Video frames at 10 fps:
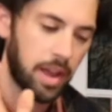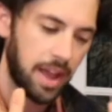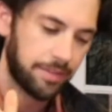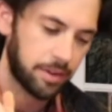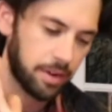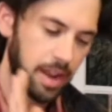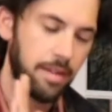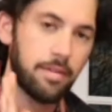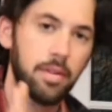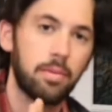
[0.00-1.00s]
after
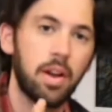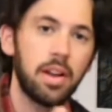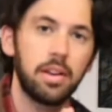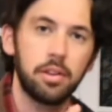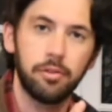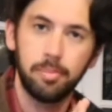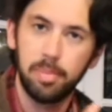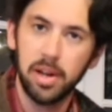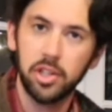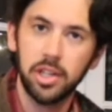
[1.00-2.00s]
every run, you've
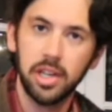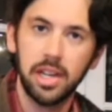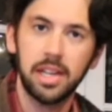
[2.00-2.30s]
budgeted